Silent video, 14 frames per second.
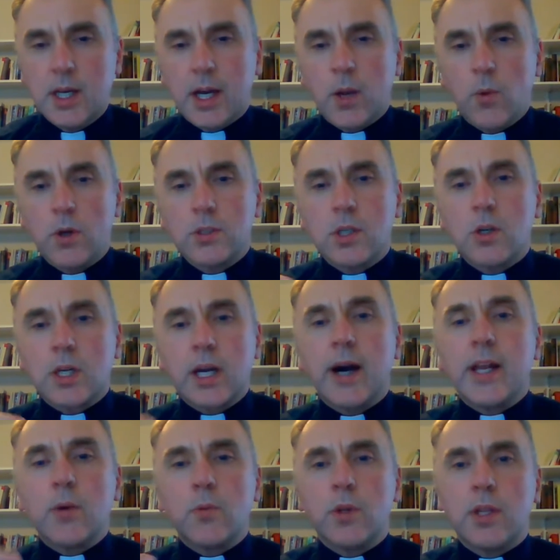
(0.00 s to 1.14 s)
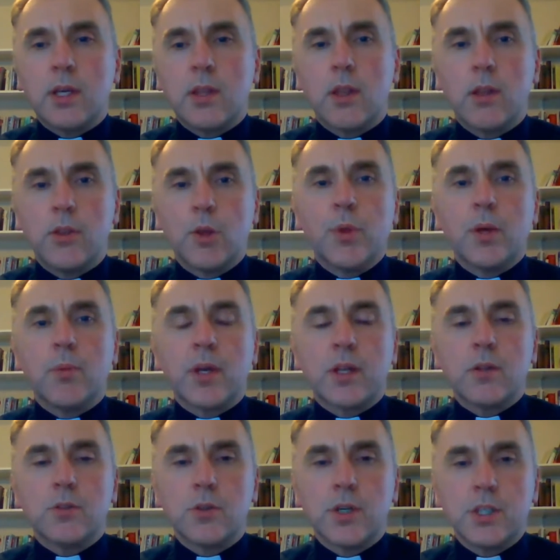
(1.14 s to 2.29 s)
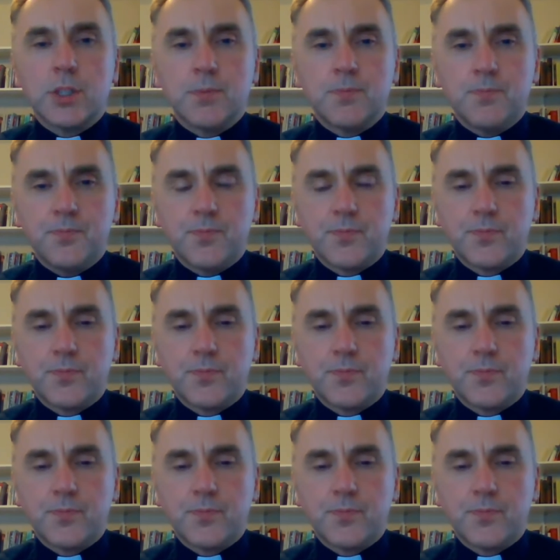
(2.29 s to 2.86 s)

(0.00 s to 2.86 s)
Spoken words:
And I want to look at it within the biblical tradition.